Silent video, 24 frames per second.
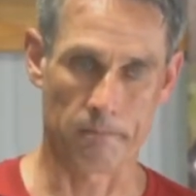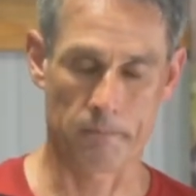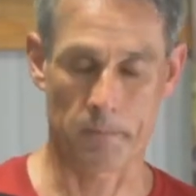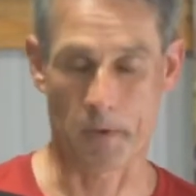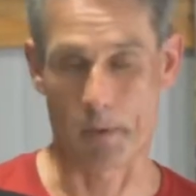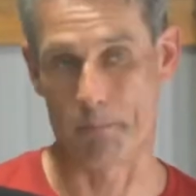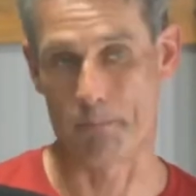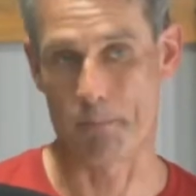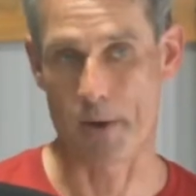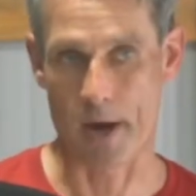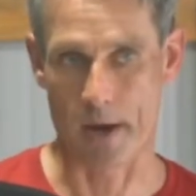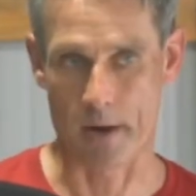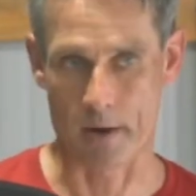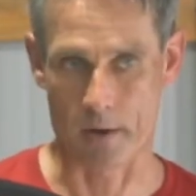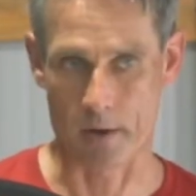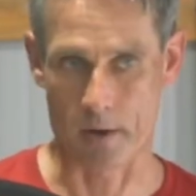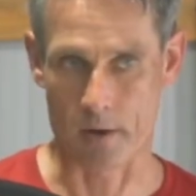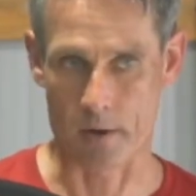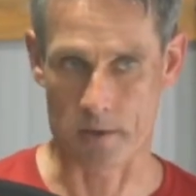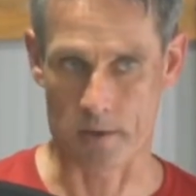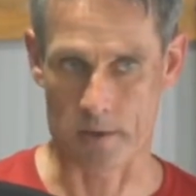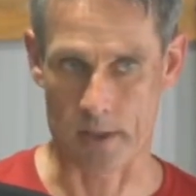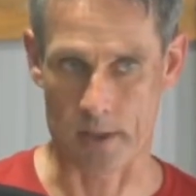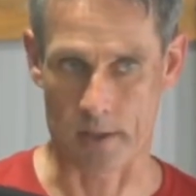
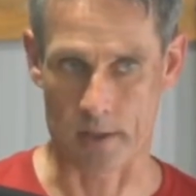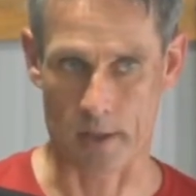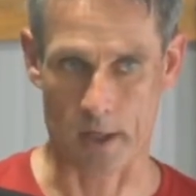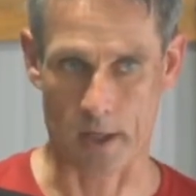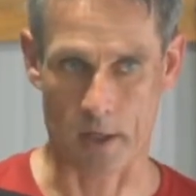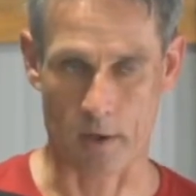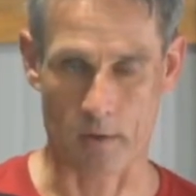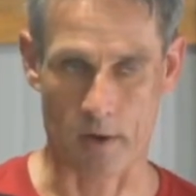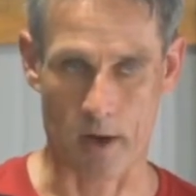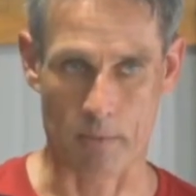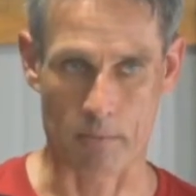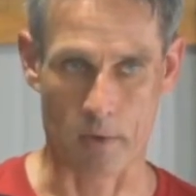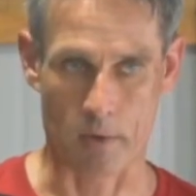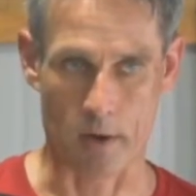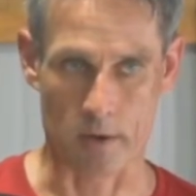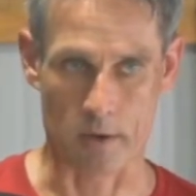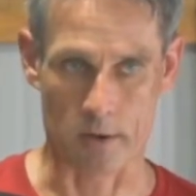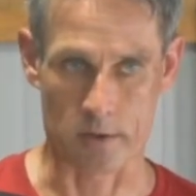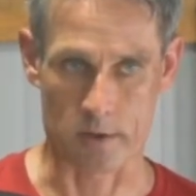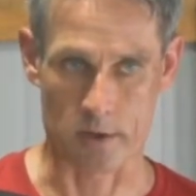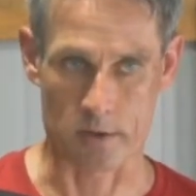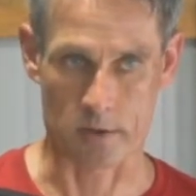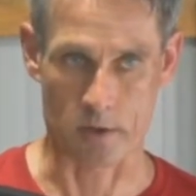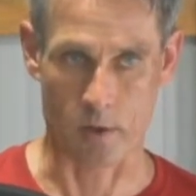competitors that Crank
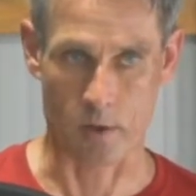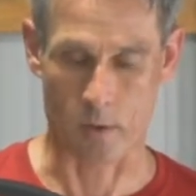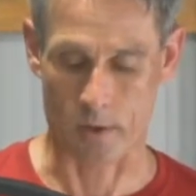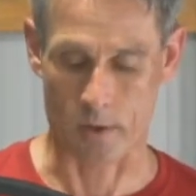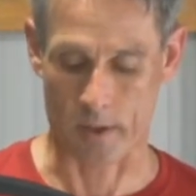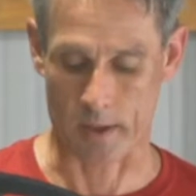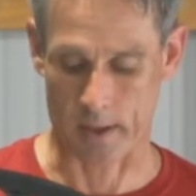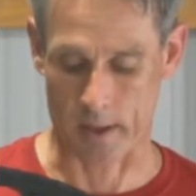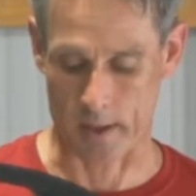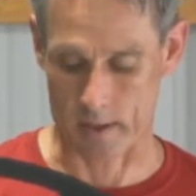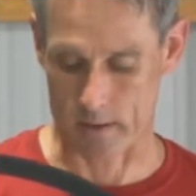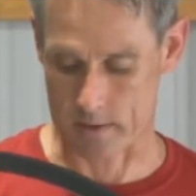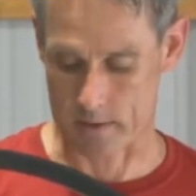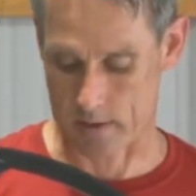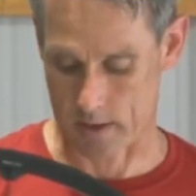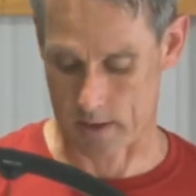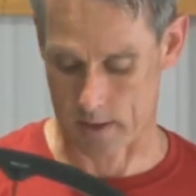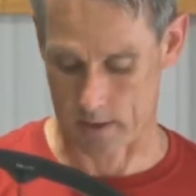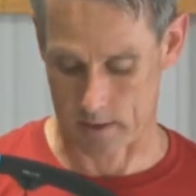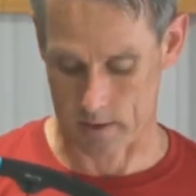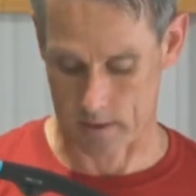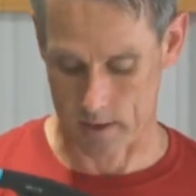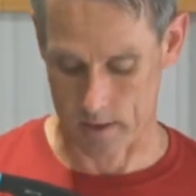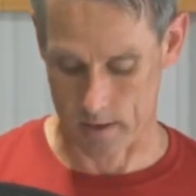Brothers is going against.
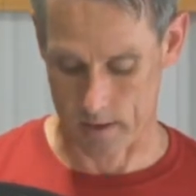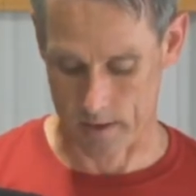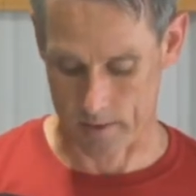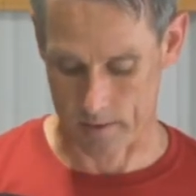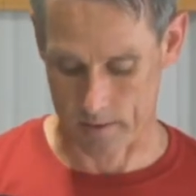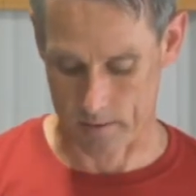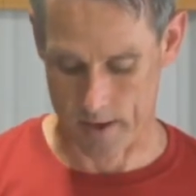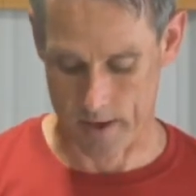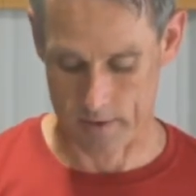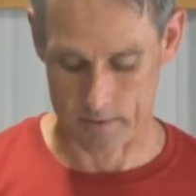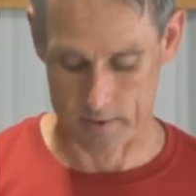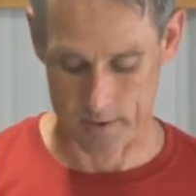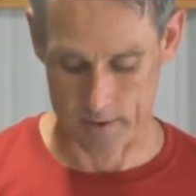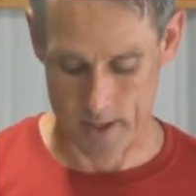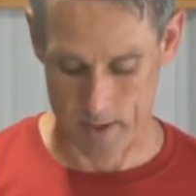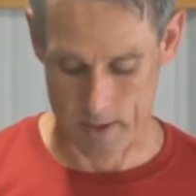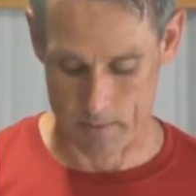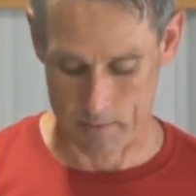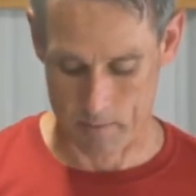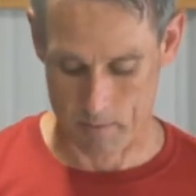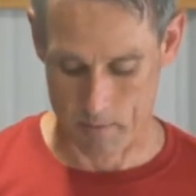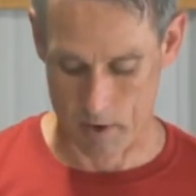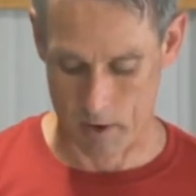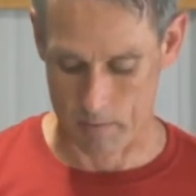And, you know, I don't have to
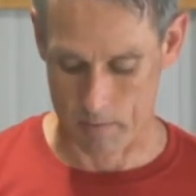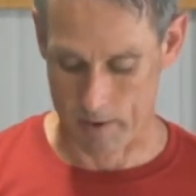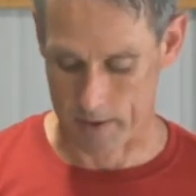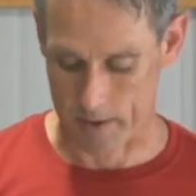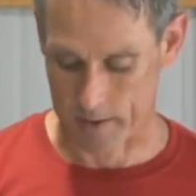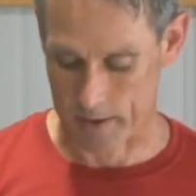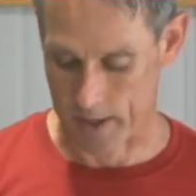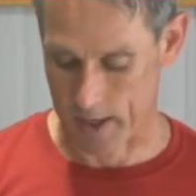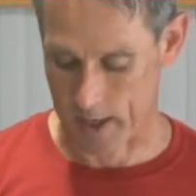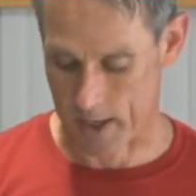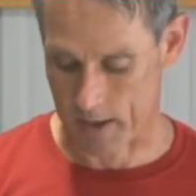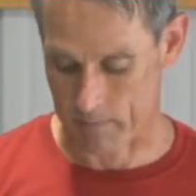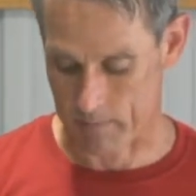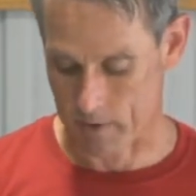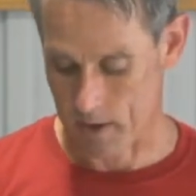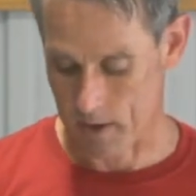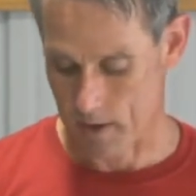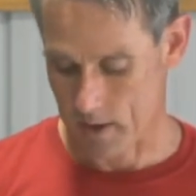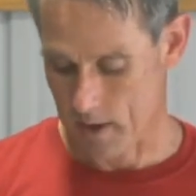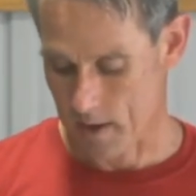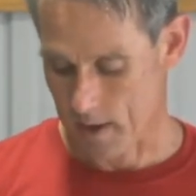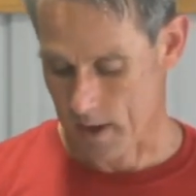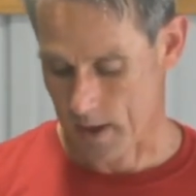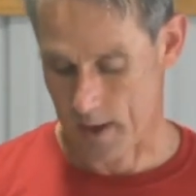name them all by name,
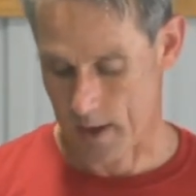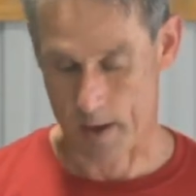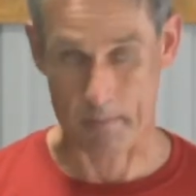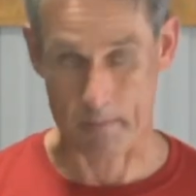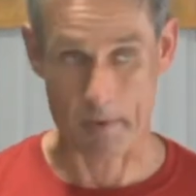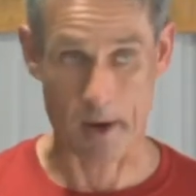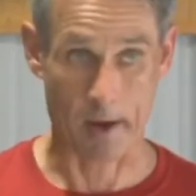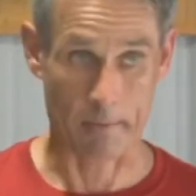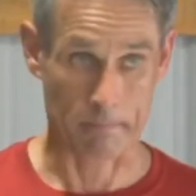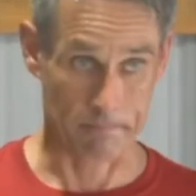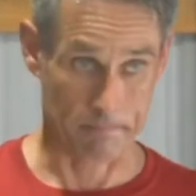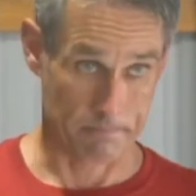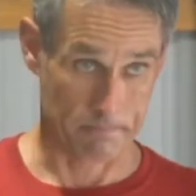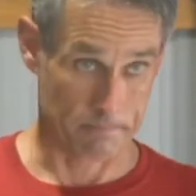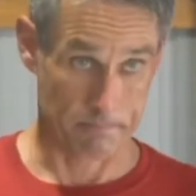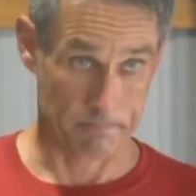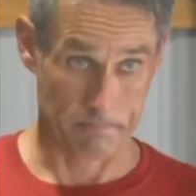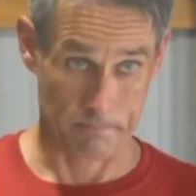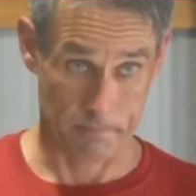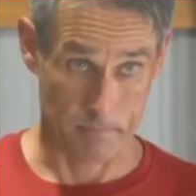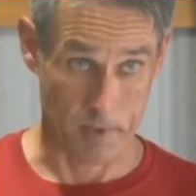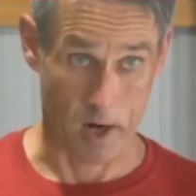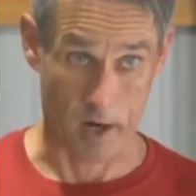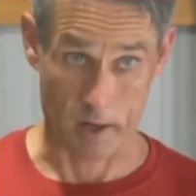and I'm not
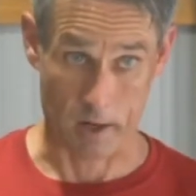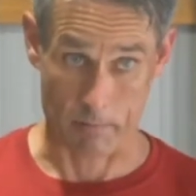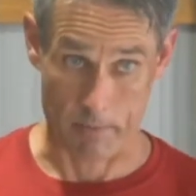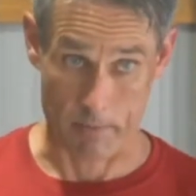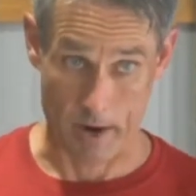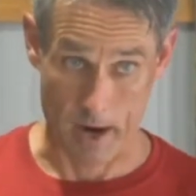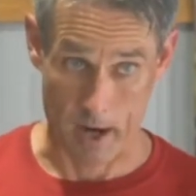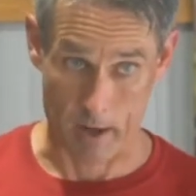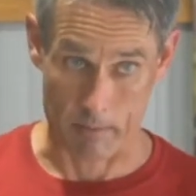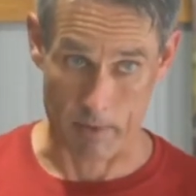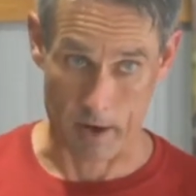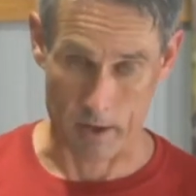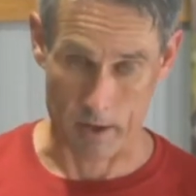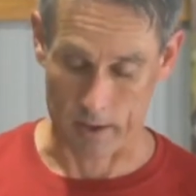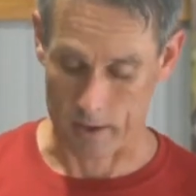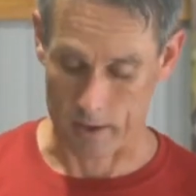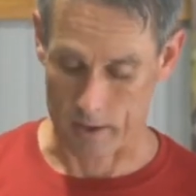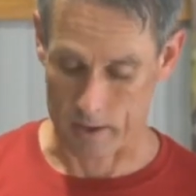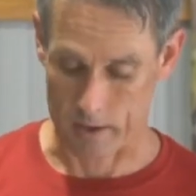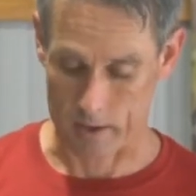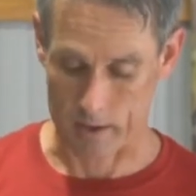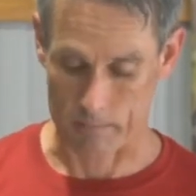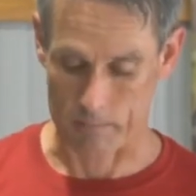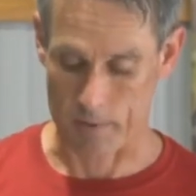talking bad about
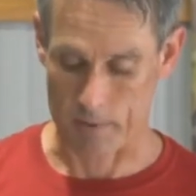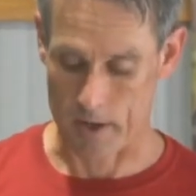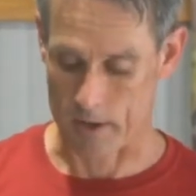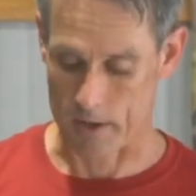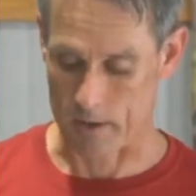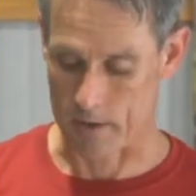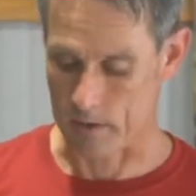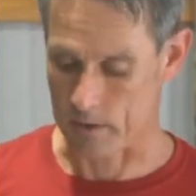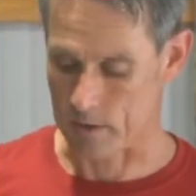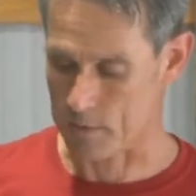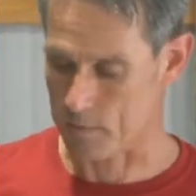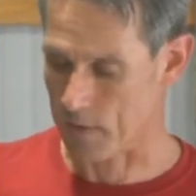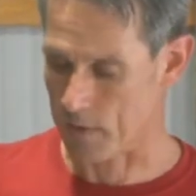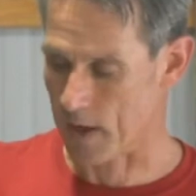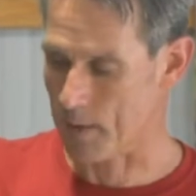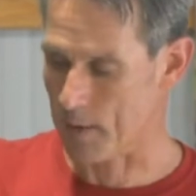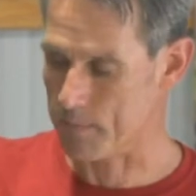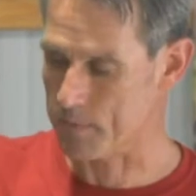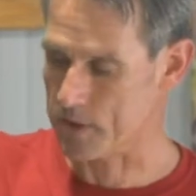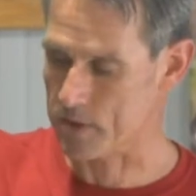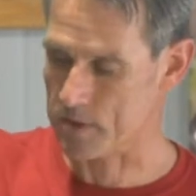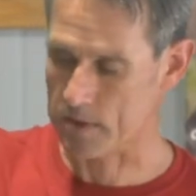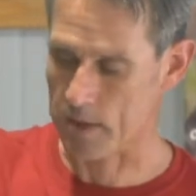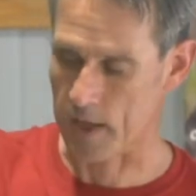any of the competitors, but
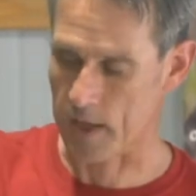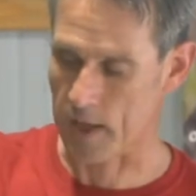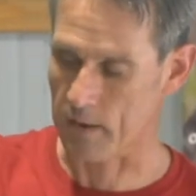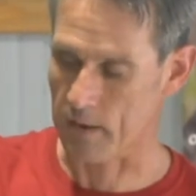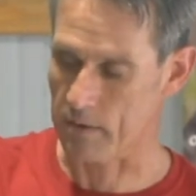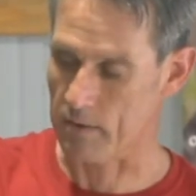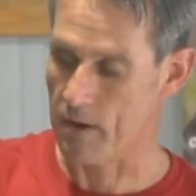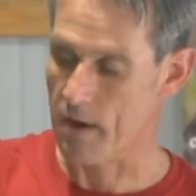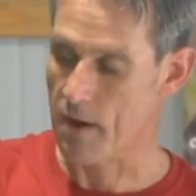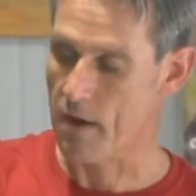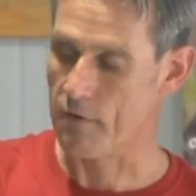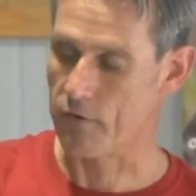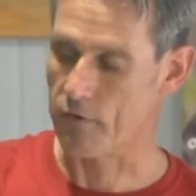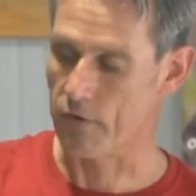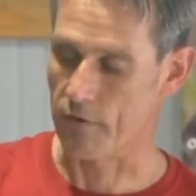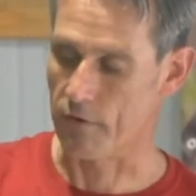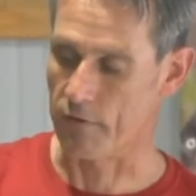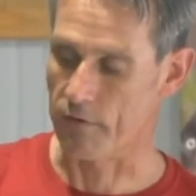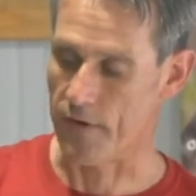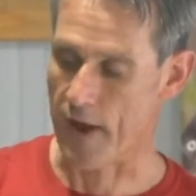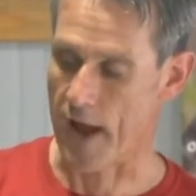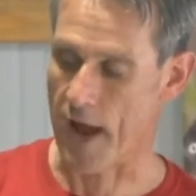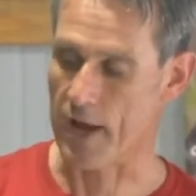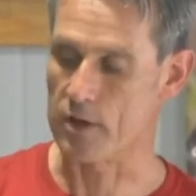I'm just saying, for
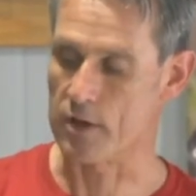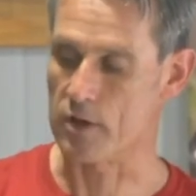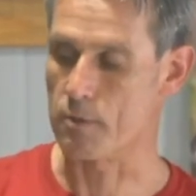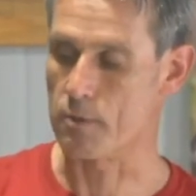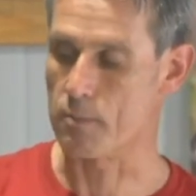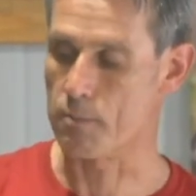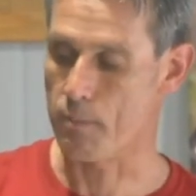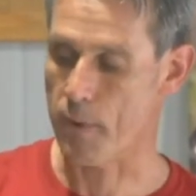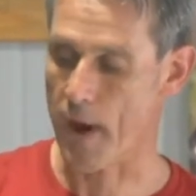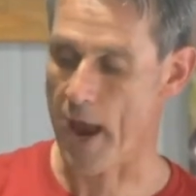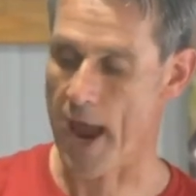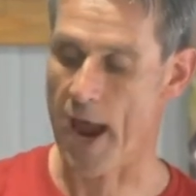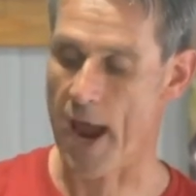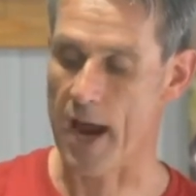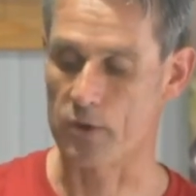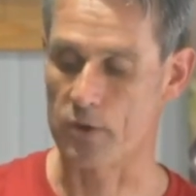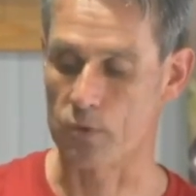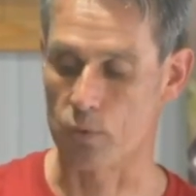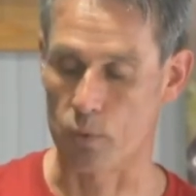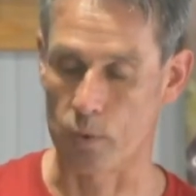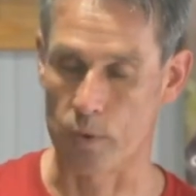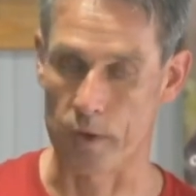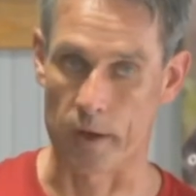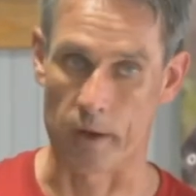a
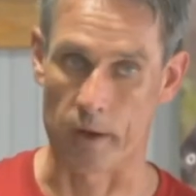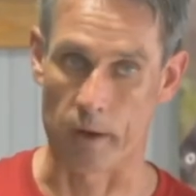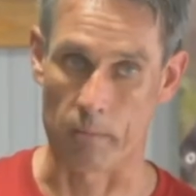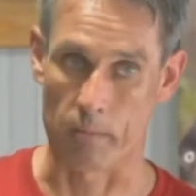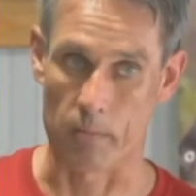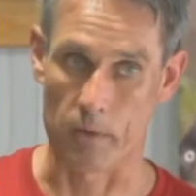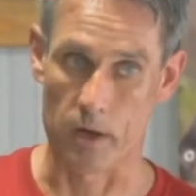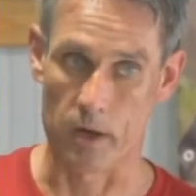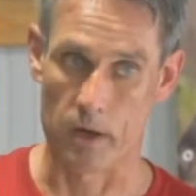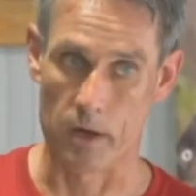value-packed rim